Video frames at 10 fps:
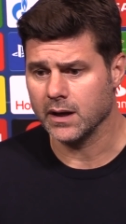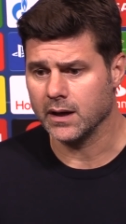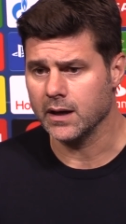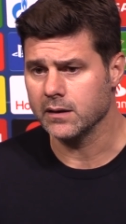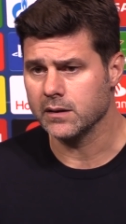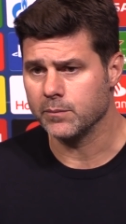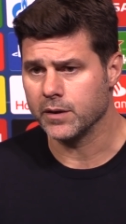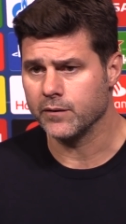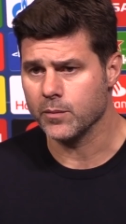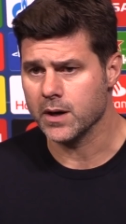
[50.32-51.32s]
again the
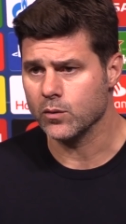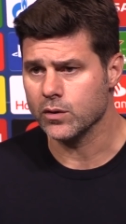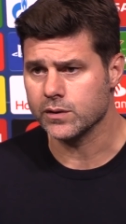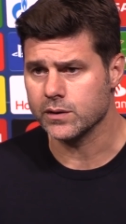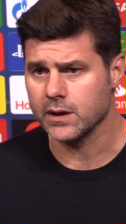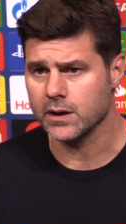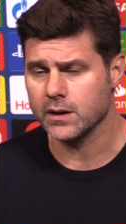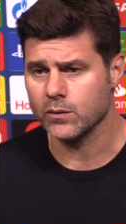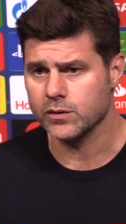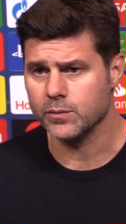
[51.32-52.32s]
performance was
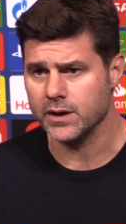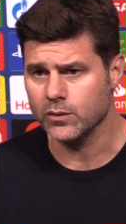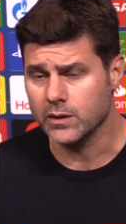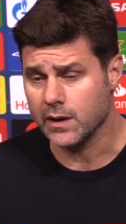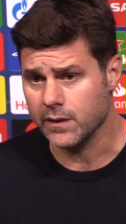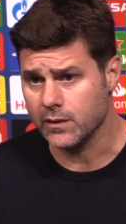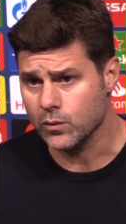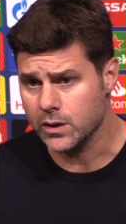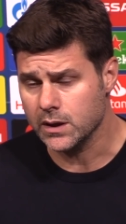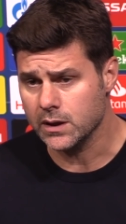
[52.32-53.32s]
uh, was very good. I
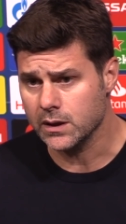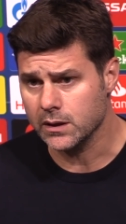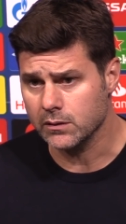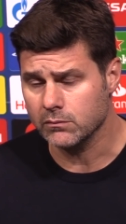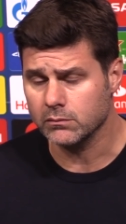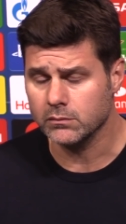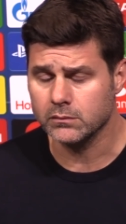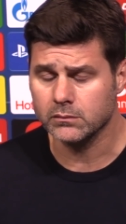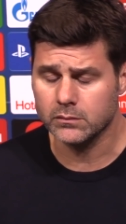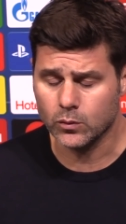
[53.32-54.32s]
think we
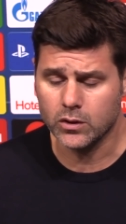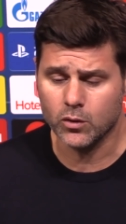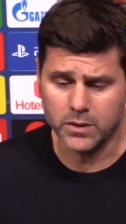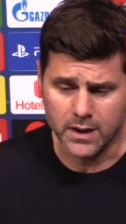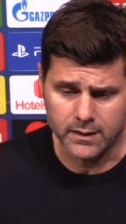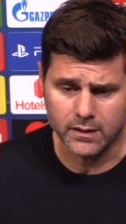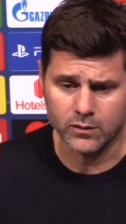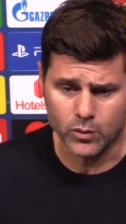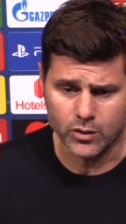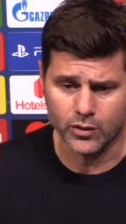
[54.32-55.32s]
we dominate
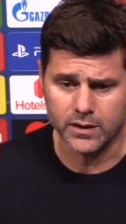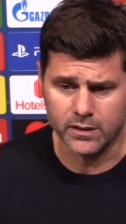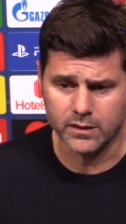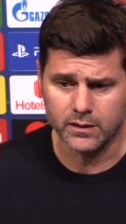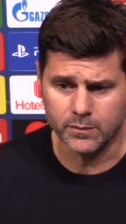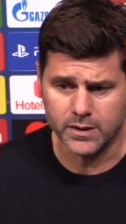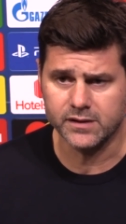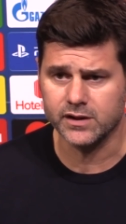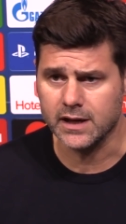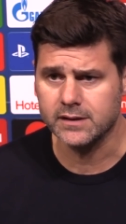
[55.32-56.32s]
and we create the, the
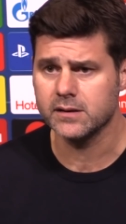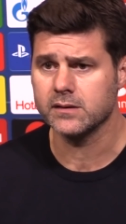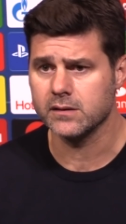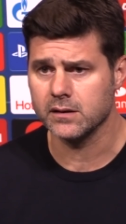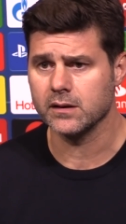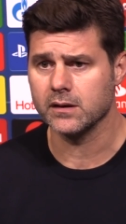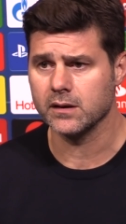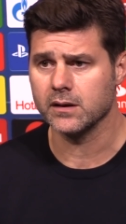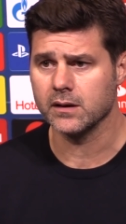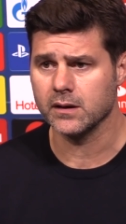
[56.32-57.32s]
best chances
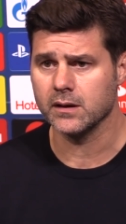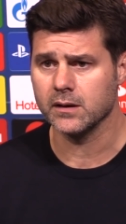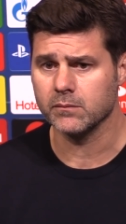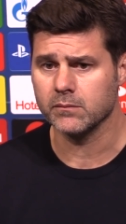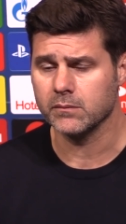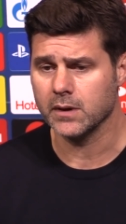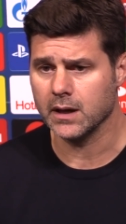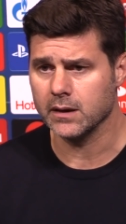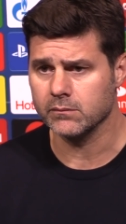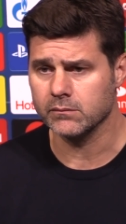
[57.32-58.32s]
uh,
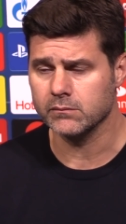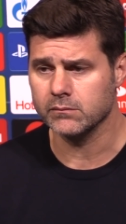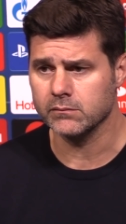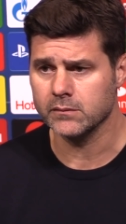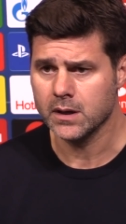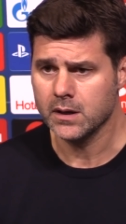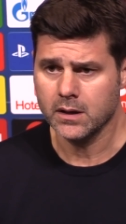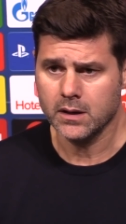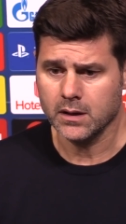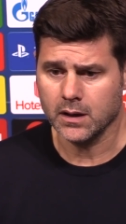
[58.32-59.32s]
and
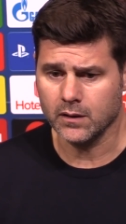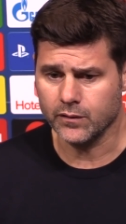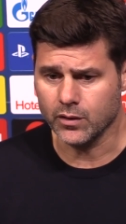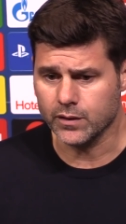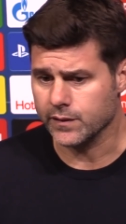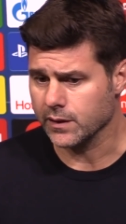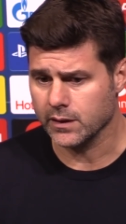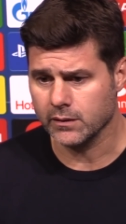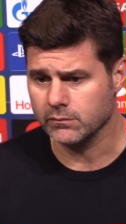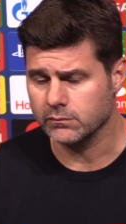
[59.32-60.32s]
and of course.
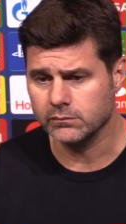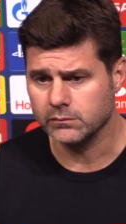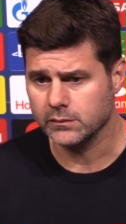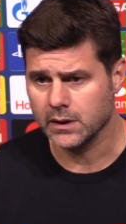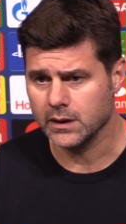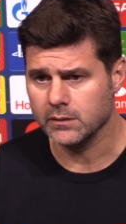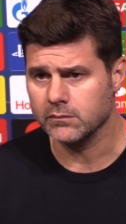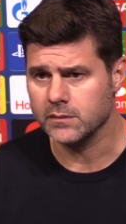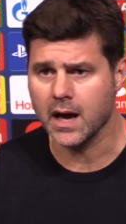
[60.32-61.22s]
Um, um,